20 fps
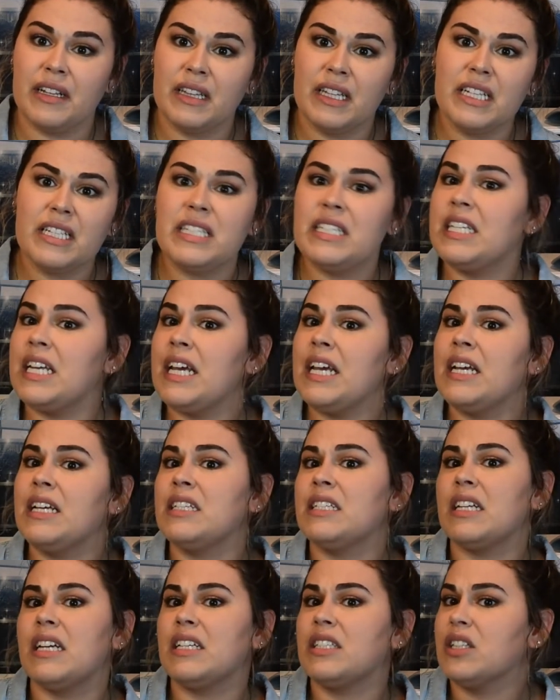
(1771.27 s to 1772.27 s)
This tea
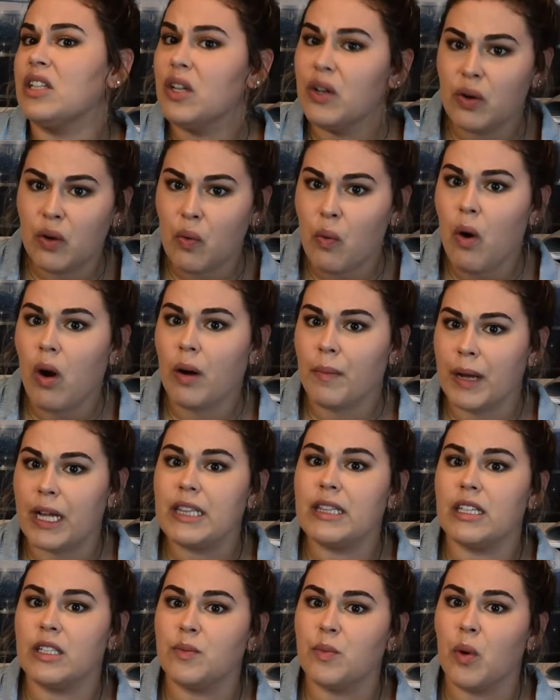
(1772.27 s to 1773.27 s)
is lukewarm
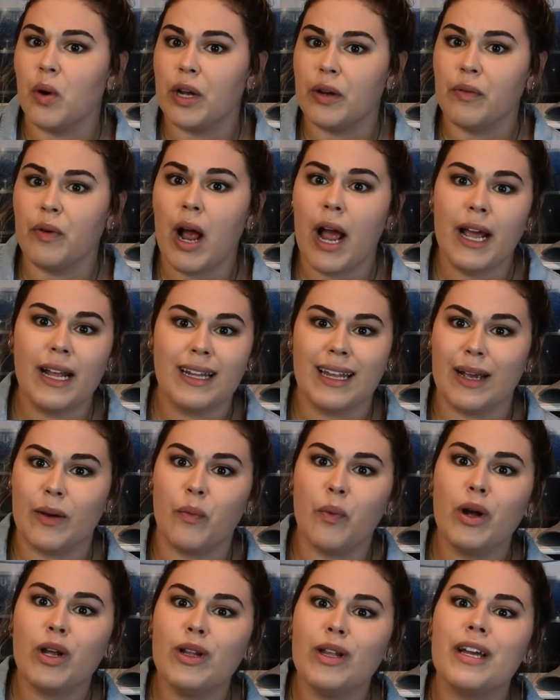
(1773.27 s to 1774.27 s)
at this point, right? Like,
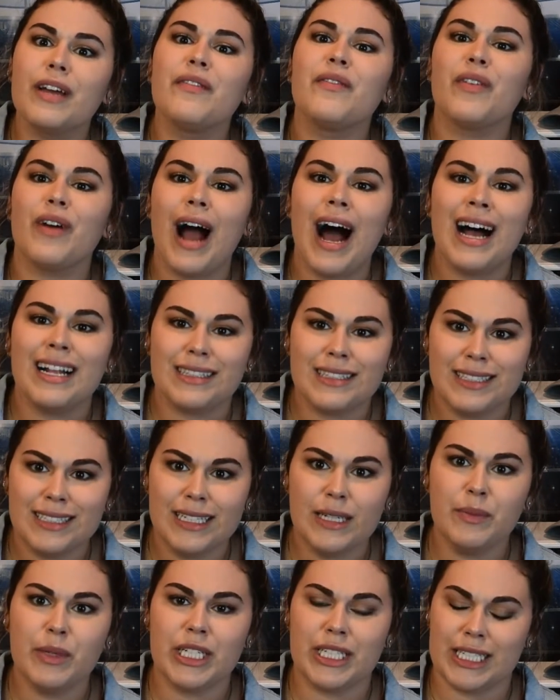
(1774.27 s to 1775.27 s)
we're looking for hot,
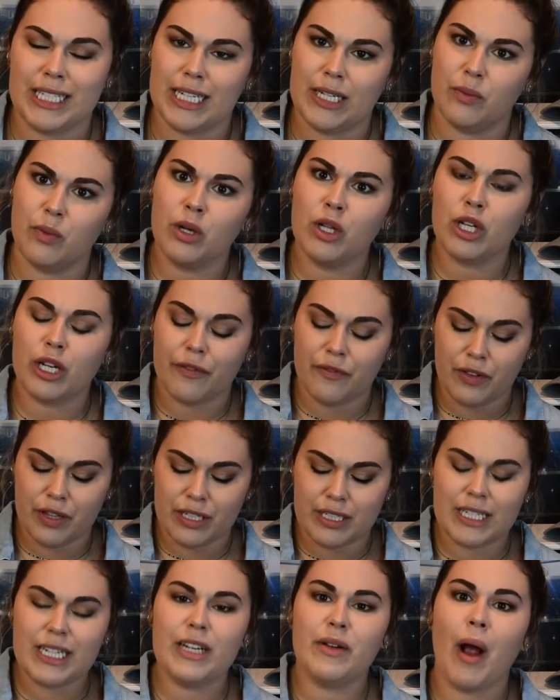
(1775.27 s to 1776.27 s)
steamy tea. We're looking for the
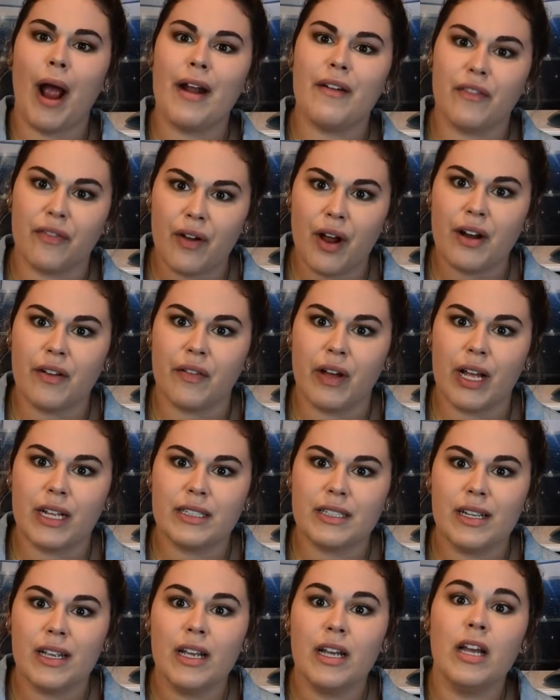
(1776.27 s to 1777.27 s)
tea right in front of
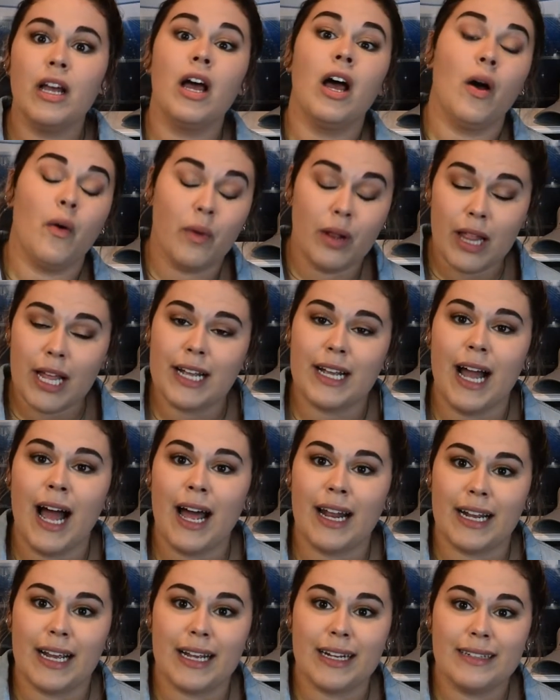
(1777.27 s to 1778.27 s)
us. Well, I
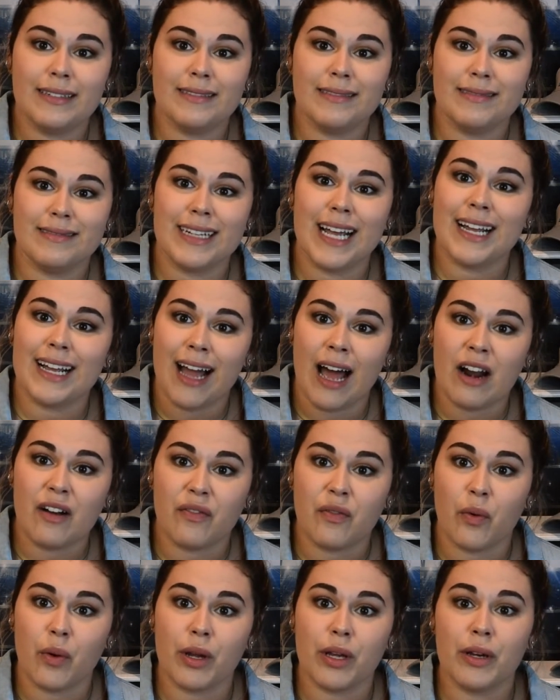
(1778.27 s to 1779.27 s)
got it. I got it
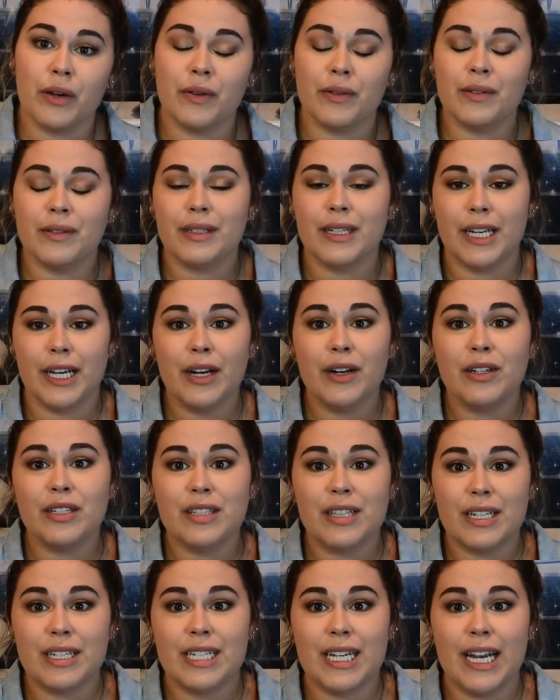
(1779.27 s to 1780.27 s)
for you. Here's
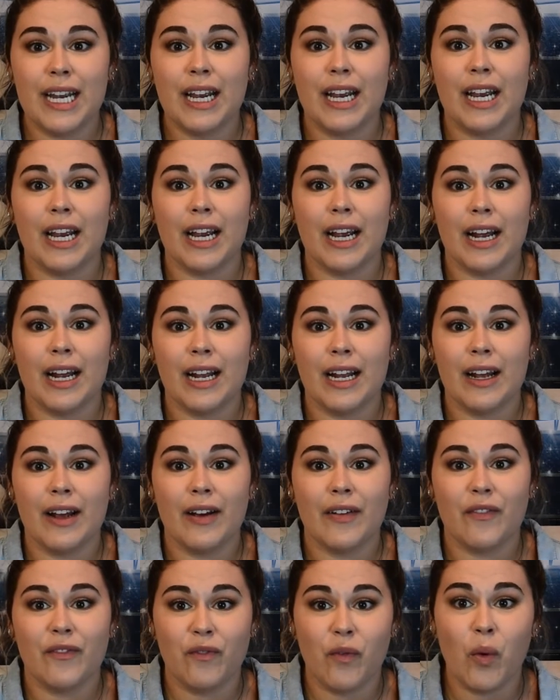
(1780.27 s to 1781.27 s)
the tea
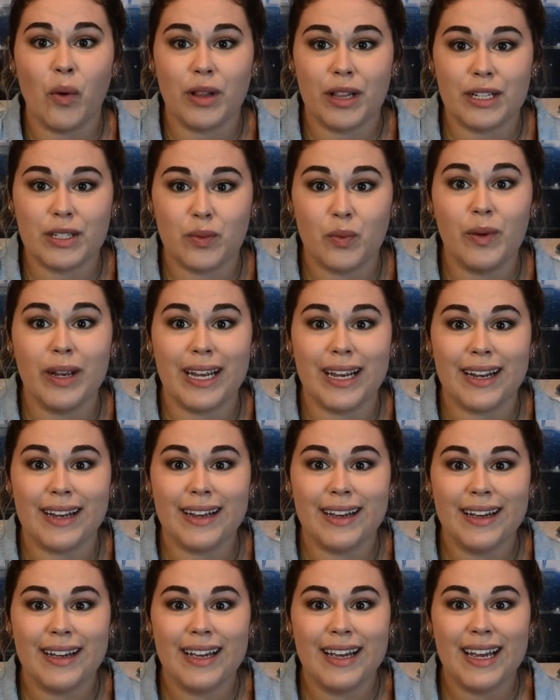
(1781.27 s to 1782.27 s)
for this
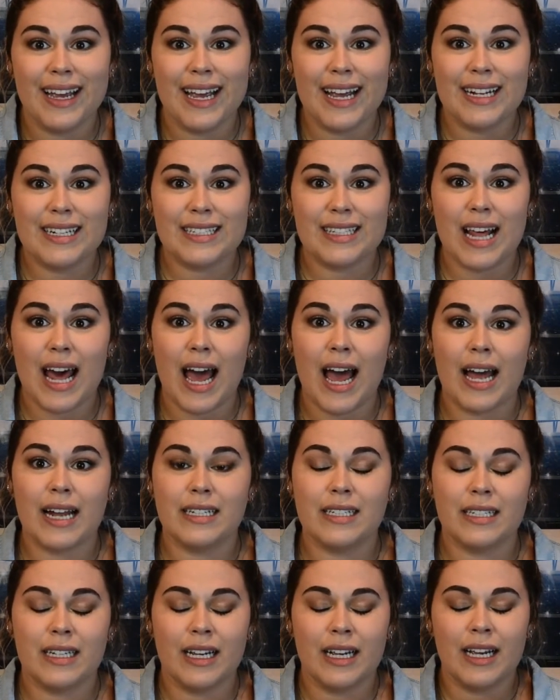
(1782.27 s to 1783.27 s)
week. is
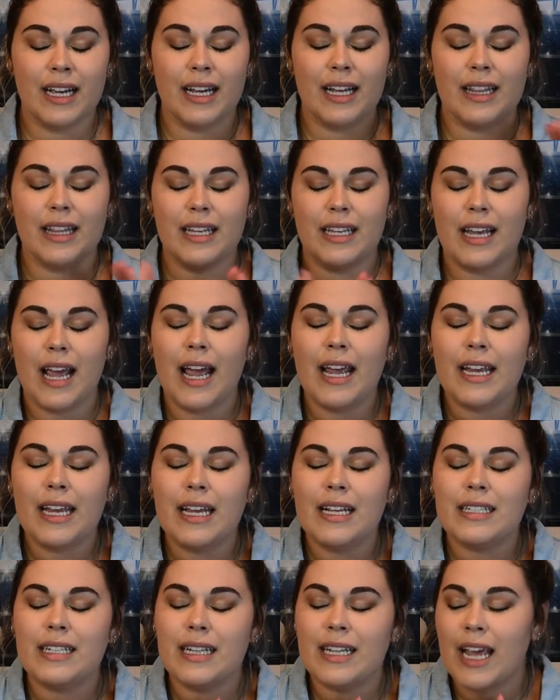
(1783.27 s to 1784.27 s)
that the
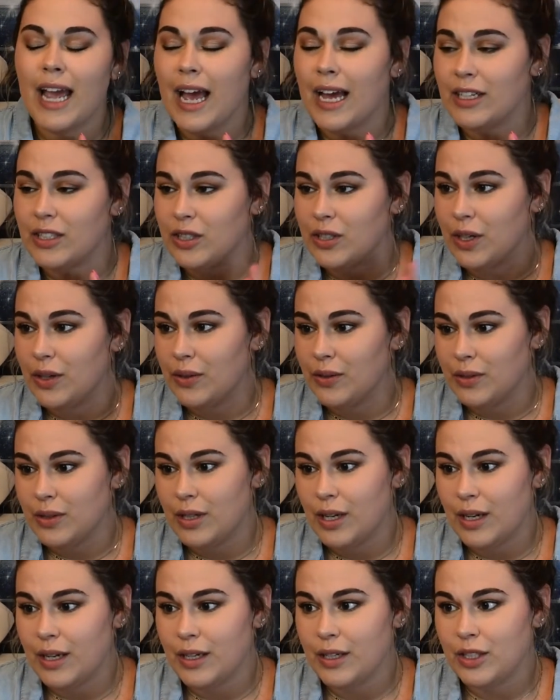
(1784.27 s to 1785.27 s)
Yankees and the
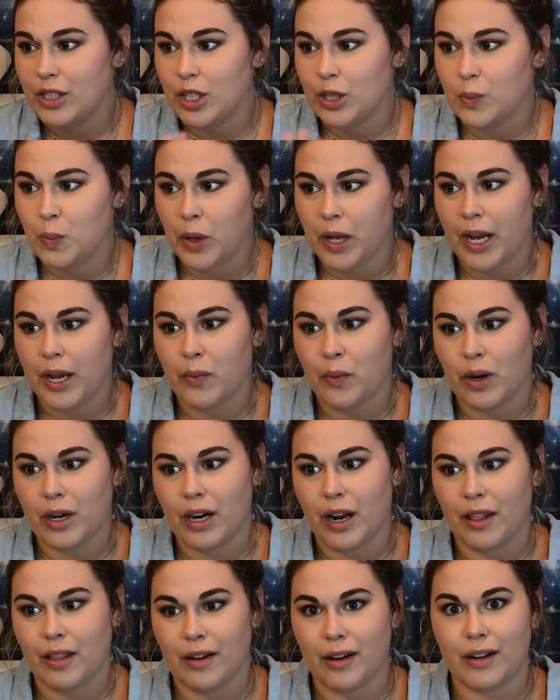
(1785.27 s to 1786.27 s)
Astros just played one
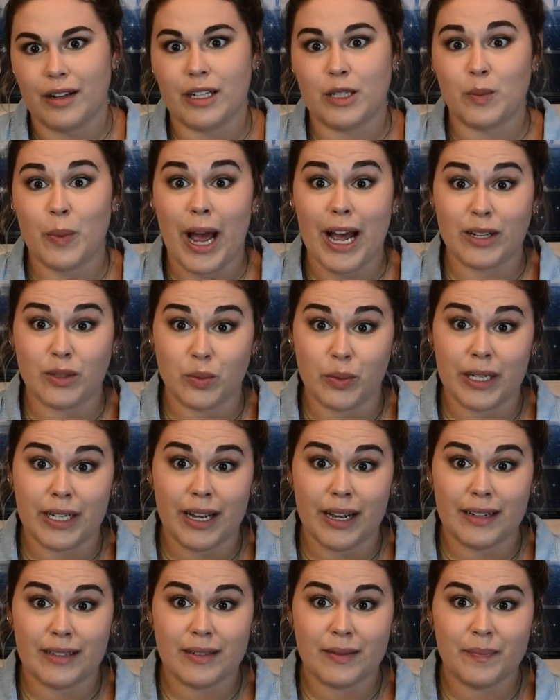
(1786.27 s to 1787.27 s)
another this past
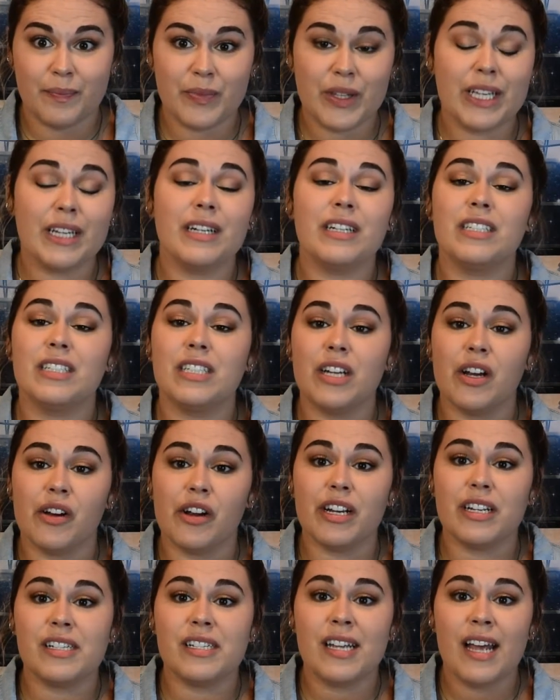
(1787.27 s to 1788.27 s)
weekend in a
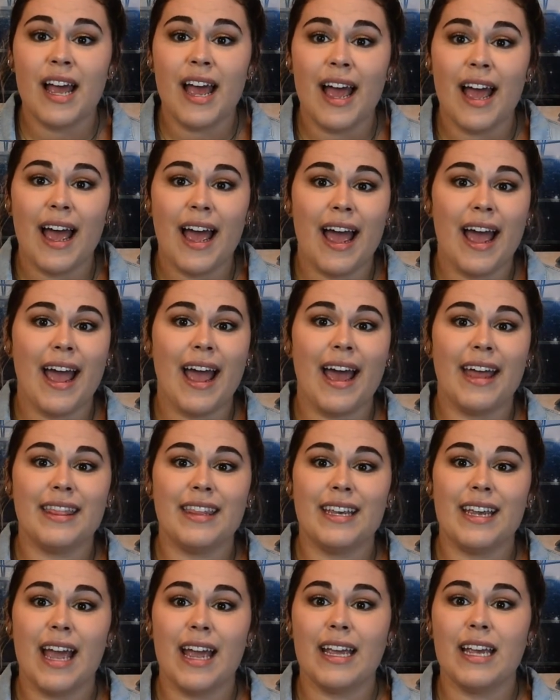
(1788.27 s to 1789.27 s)
series. And
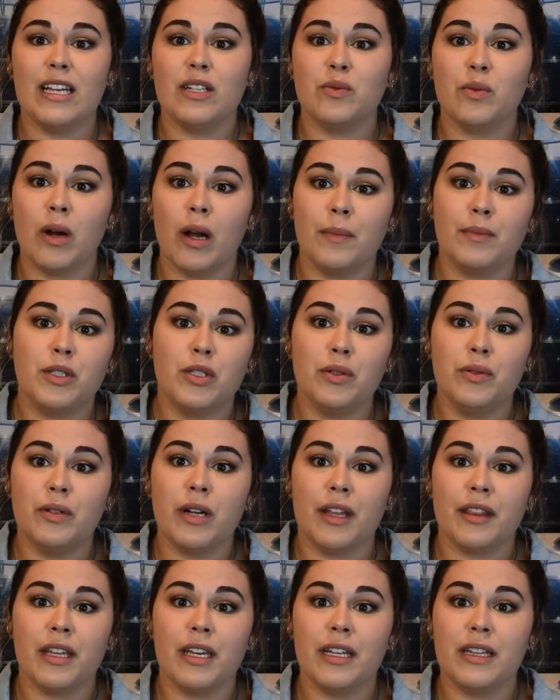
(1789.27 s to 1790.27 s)
the Yankees were up
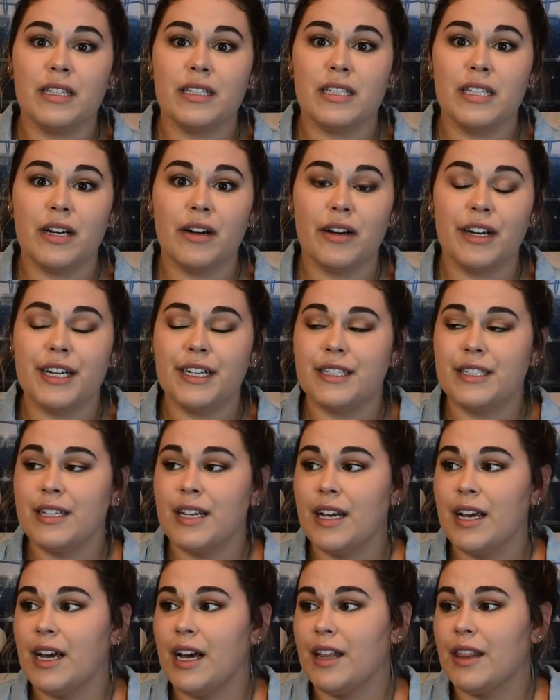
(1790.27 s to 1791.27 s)
2-0 in the series.
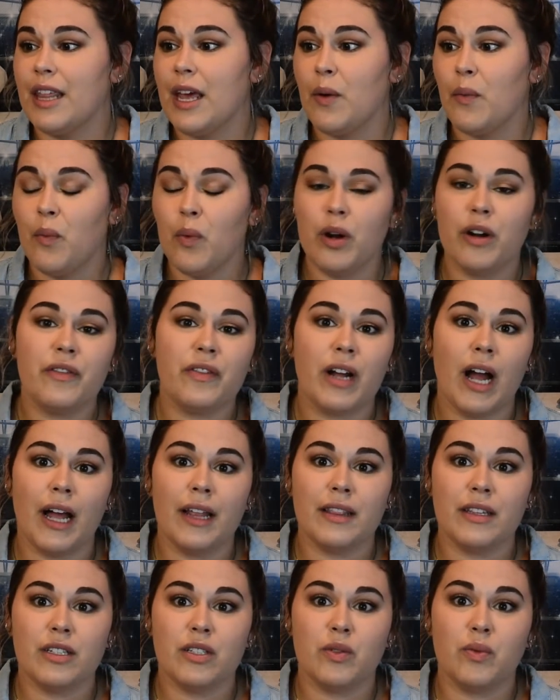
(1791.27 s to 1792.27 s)
They would have
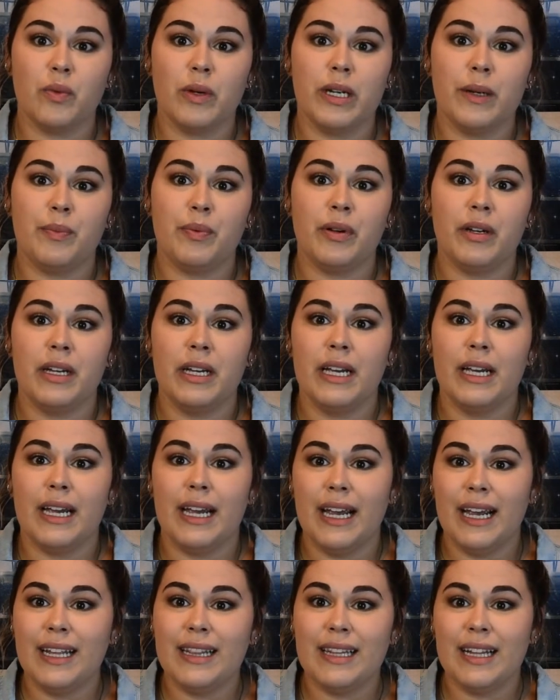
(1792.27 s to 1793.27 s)
gotten the sweep
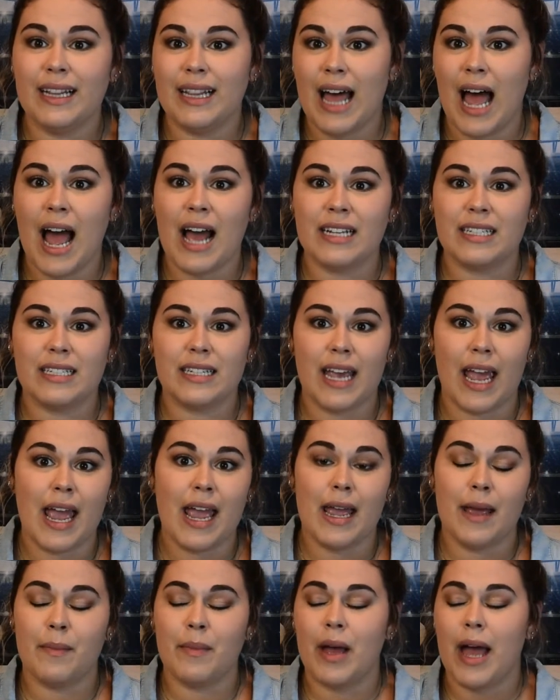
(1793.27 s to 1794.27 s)
in the last
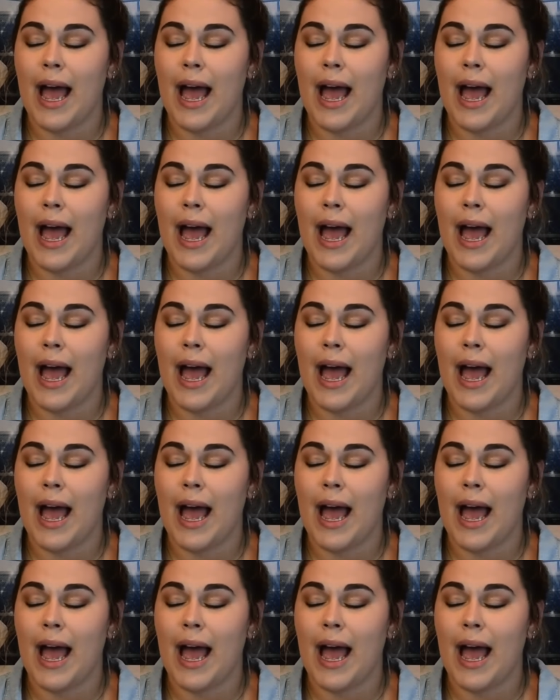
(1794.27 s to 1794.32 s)
game.